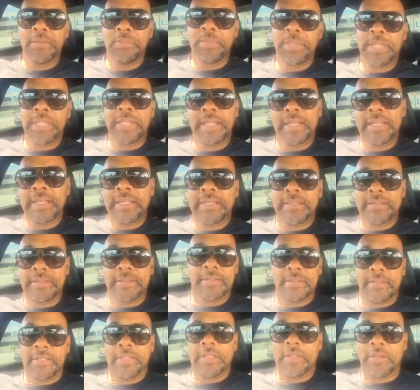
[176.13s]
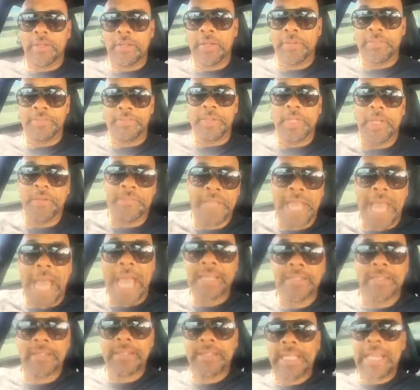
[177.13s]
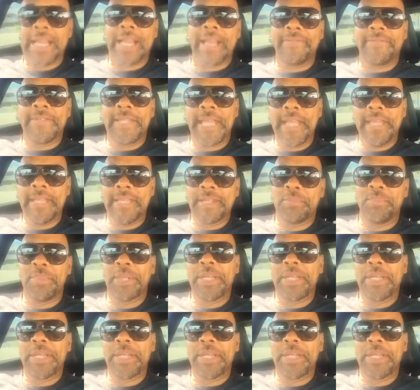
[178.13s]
because, you know, of, of the actions that I've taken.